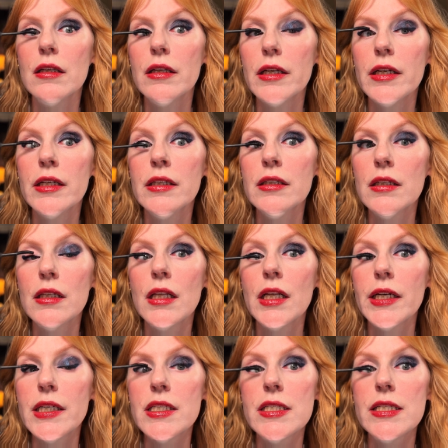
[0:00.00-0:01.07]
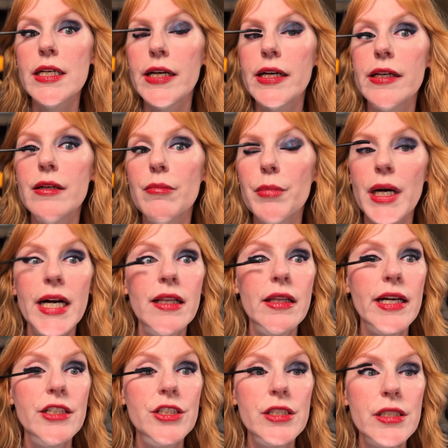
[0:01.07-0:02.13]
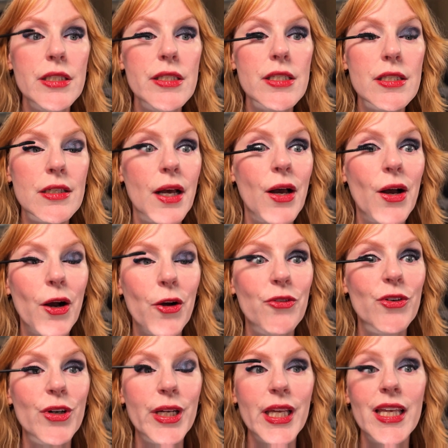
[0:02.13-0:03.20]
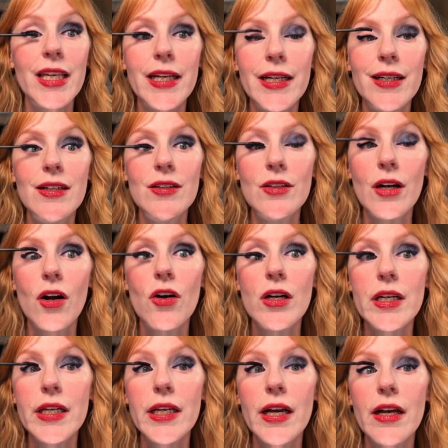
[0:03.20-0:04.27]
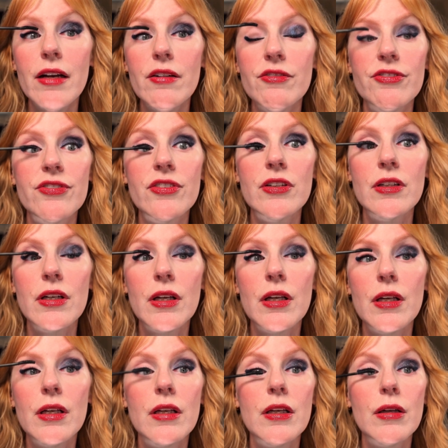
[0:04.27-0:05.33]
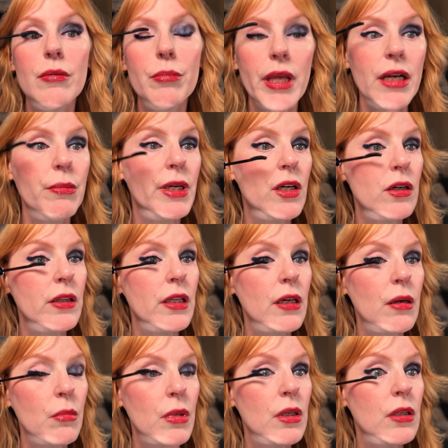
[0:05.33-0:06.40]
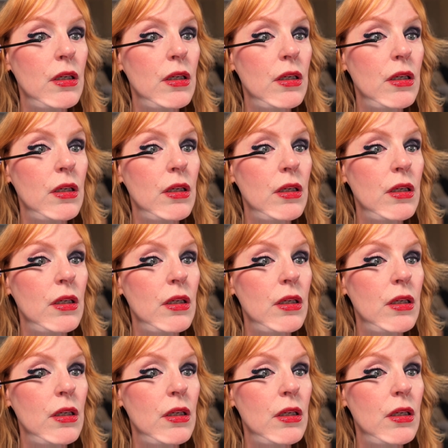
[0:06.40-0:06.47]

And like I said, my lashes over here already have pigment on them.